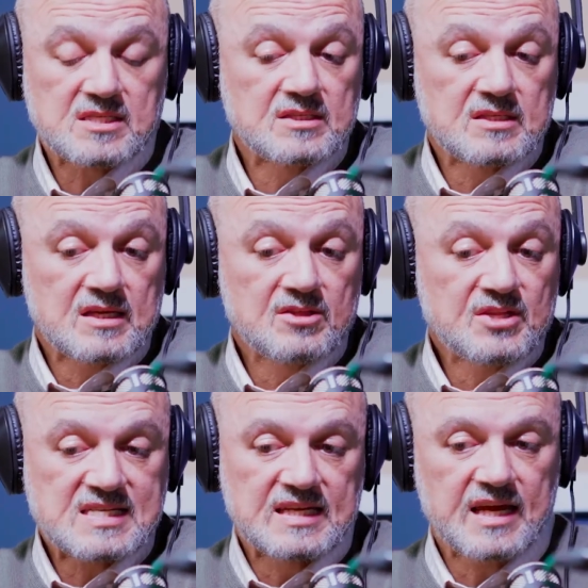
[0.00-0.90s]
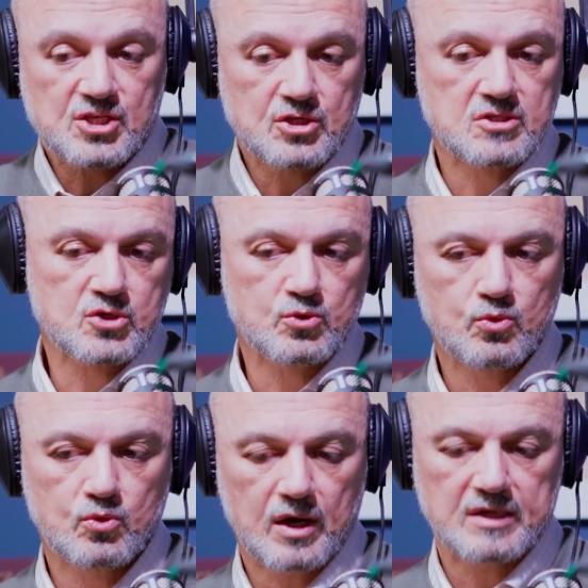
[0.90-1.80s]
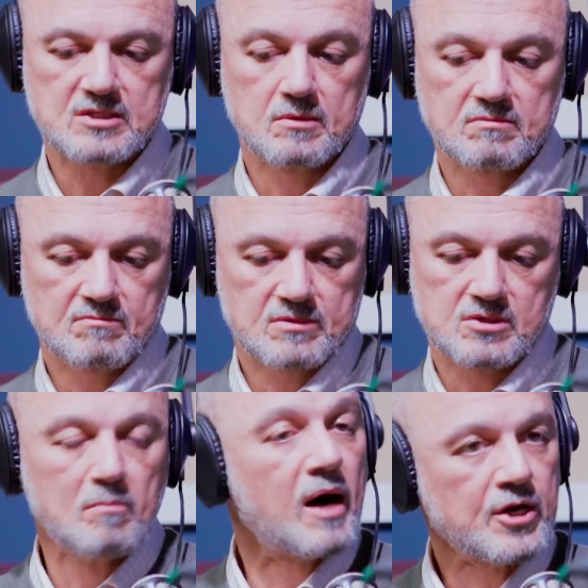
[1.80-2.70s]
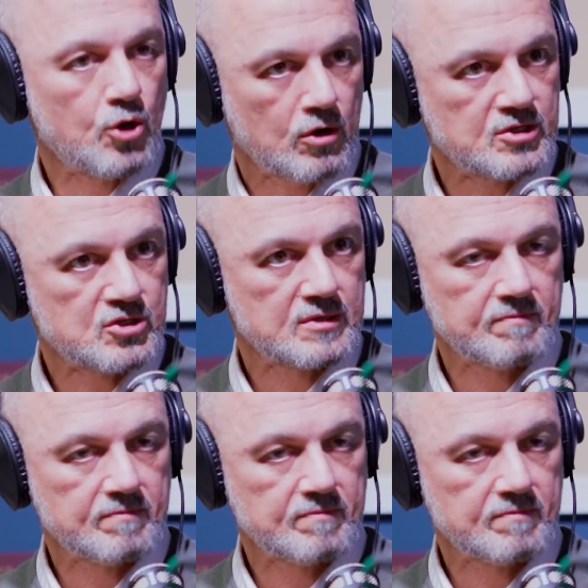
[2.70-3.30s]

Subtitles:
And this election saw, to my knowledge,